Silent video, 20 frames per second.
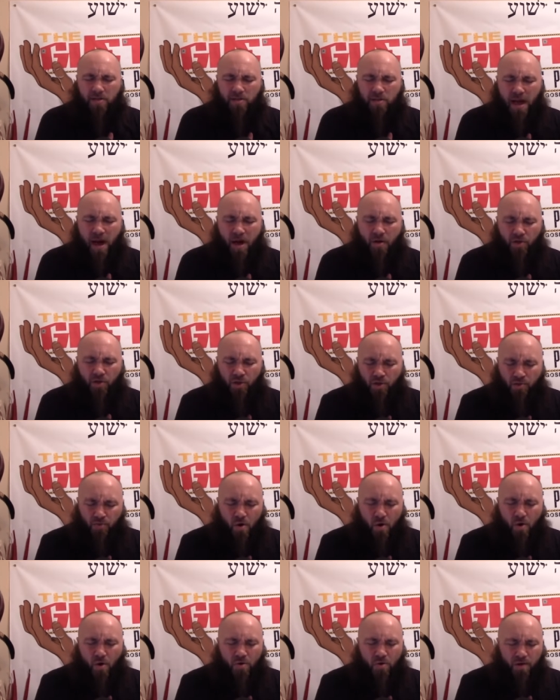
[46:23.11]
is now the
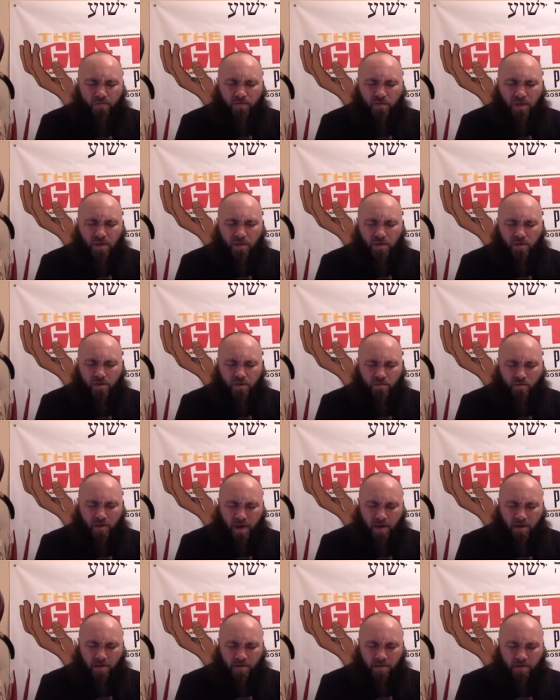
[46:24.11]
throne of Jesus
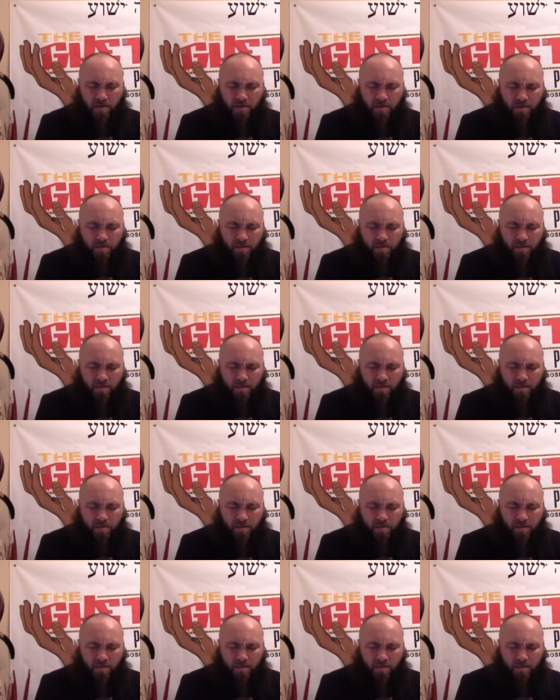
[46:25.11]
Christ.